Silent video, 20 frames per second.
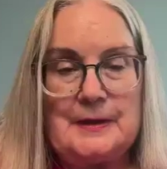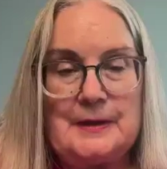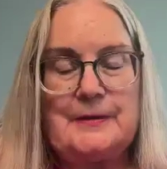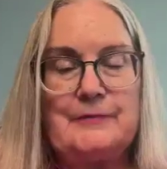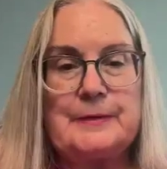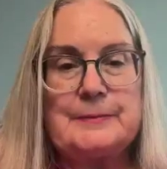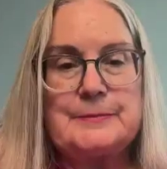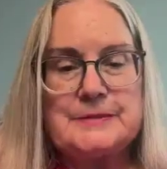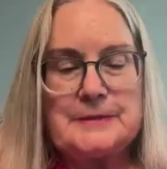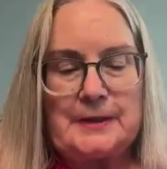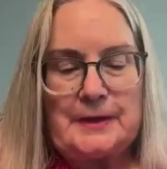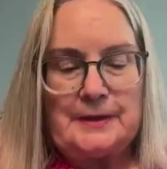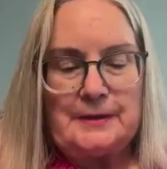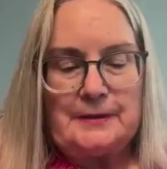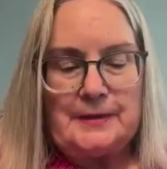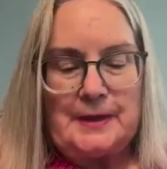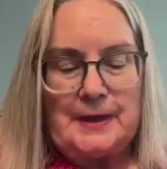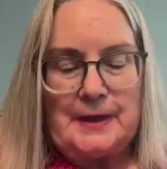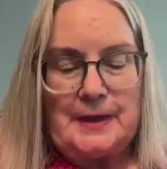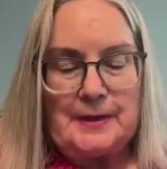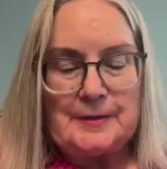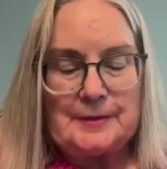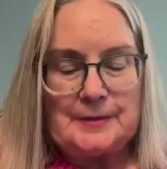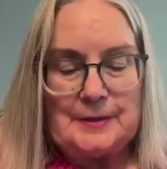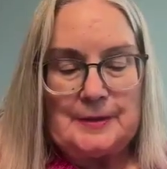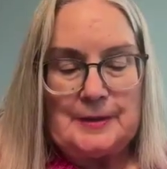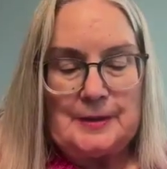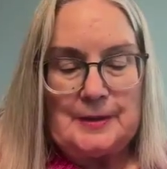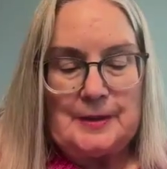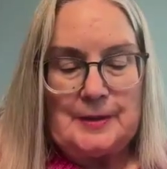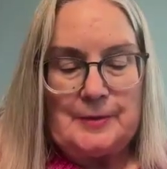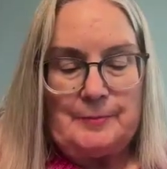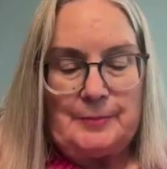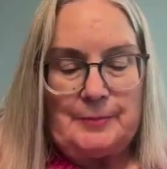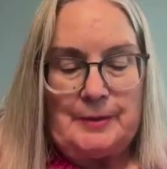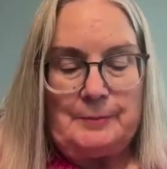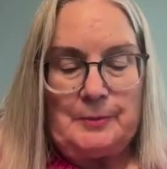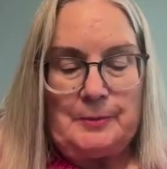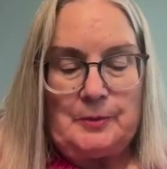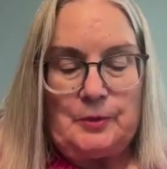the flip side of that,
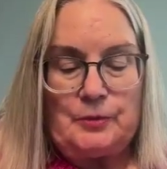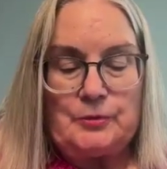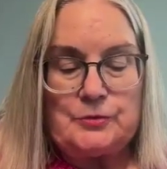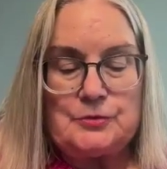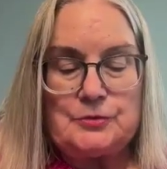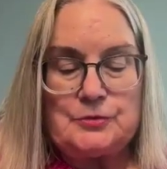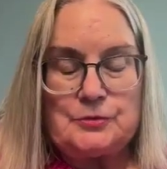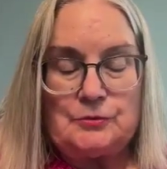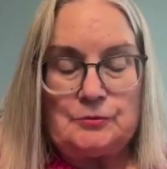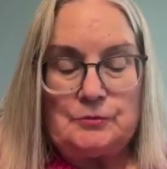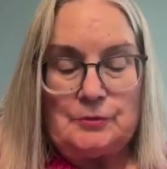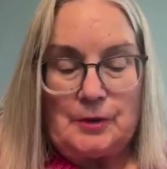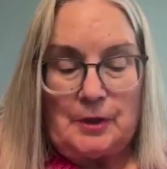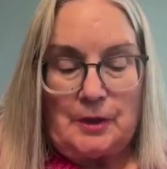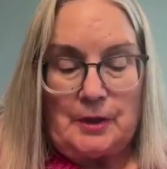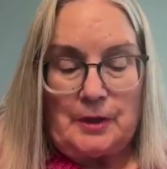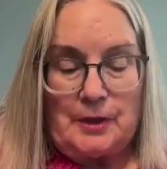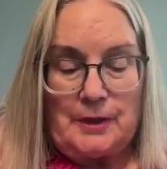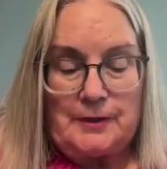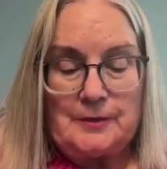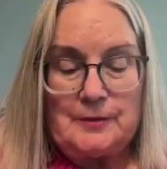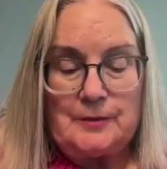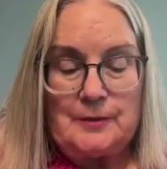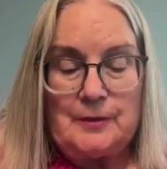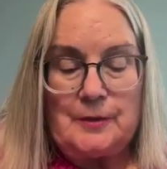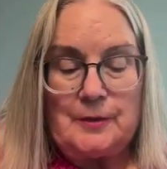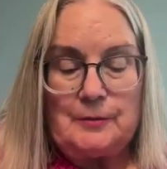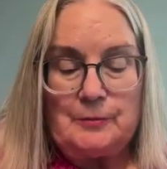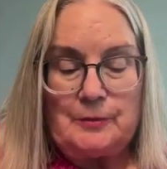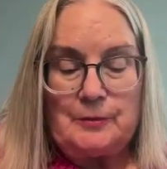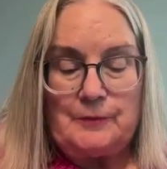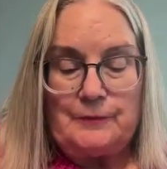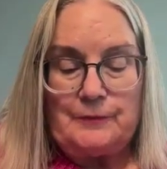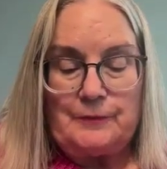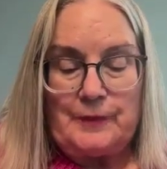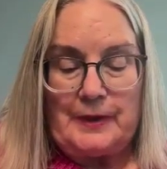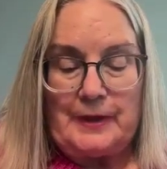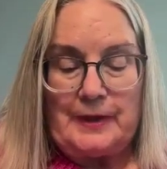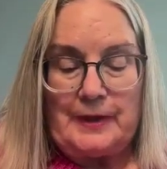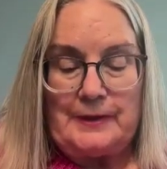people who do not will
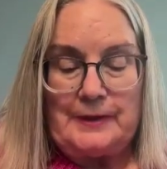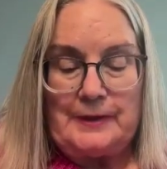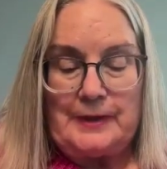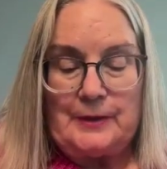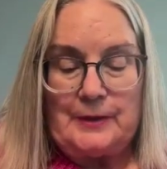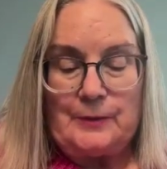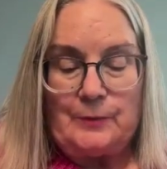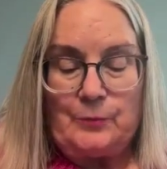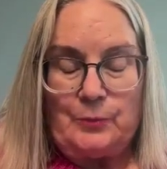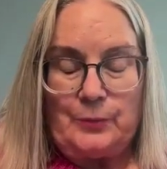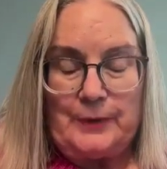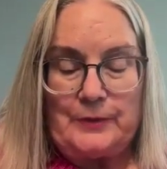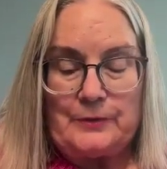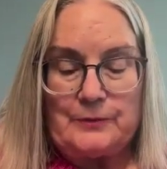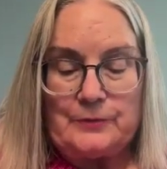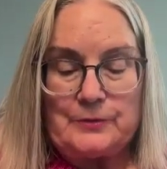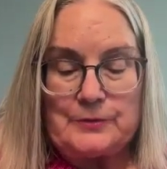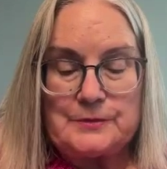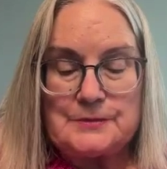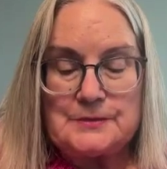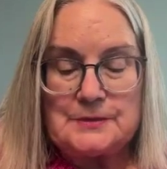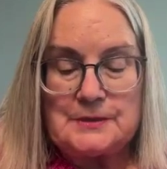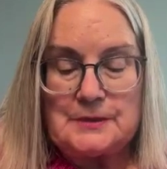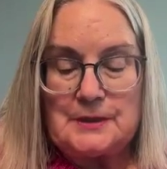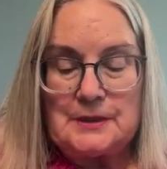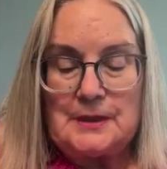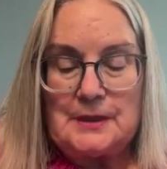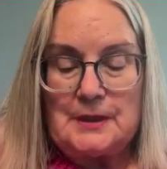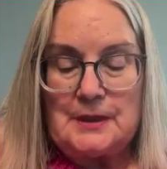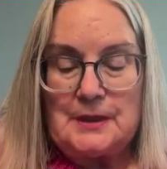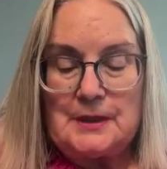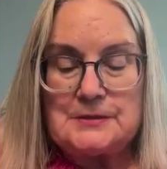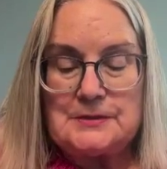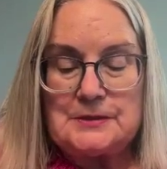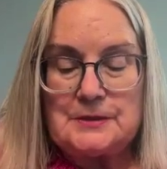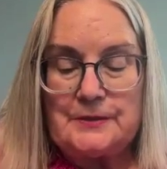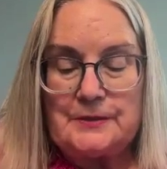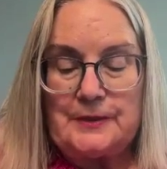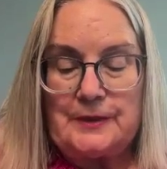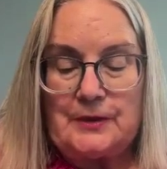find that it withers
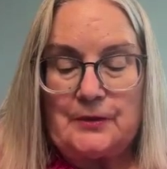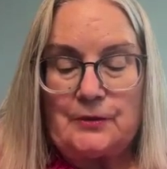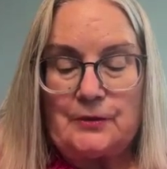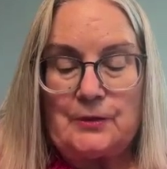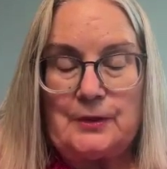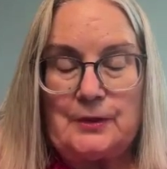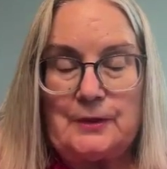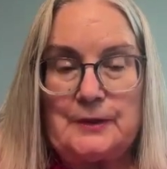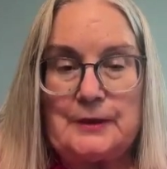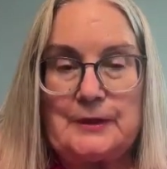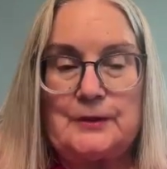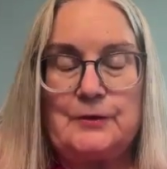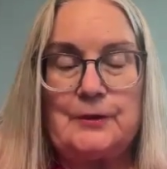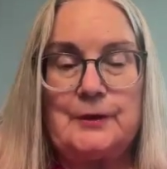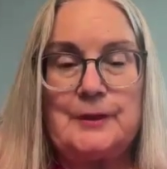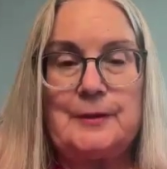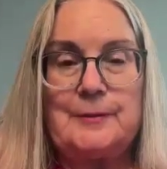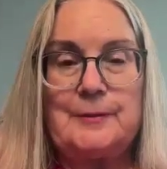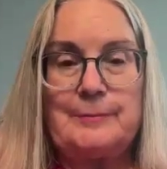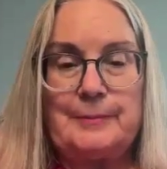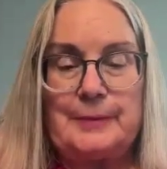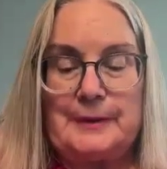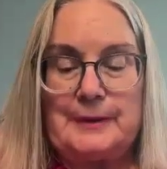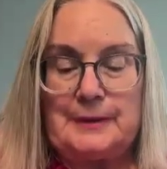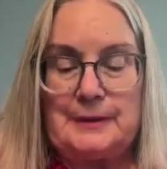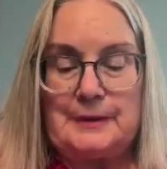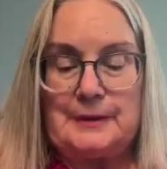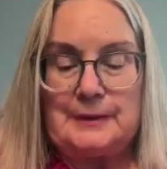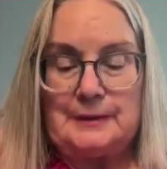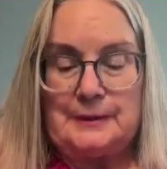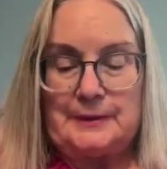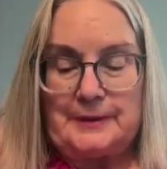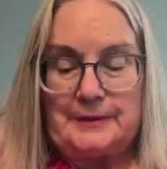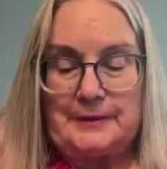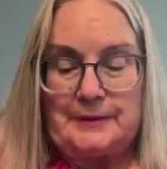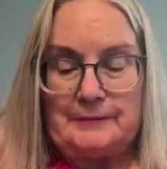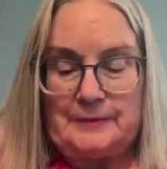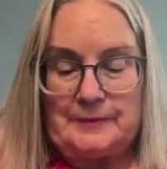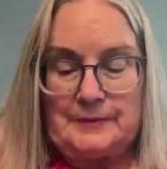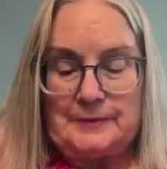until they are literally being
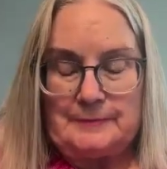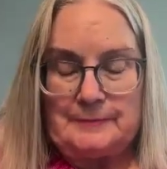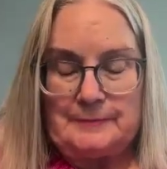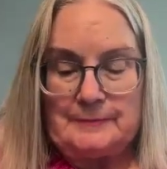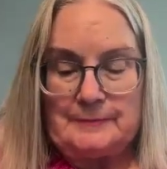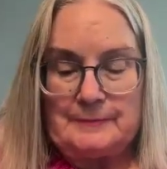lived.